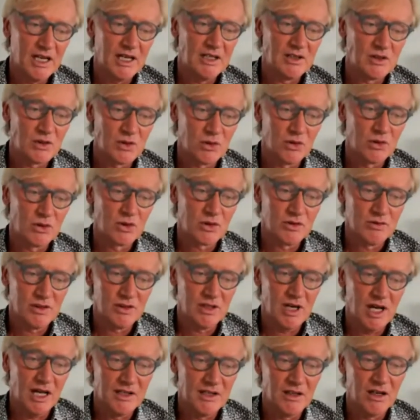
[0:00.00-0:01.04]
a search of
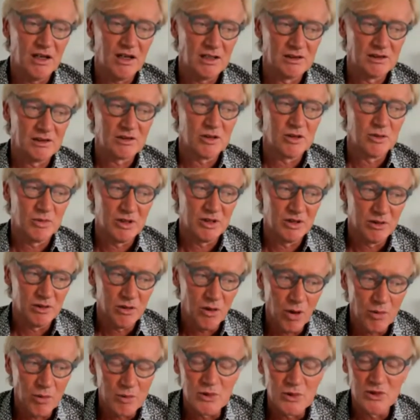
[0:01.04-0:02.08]
an unalterable
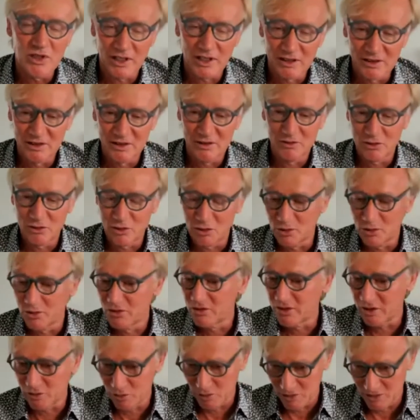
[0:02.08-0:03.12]
objective truth
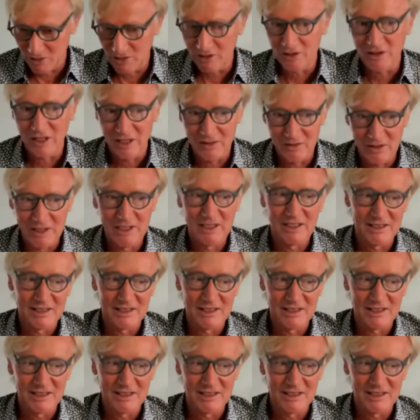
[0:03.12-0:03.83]
that we're not having.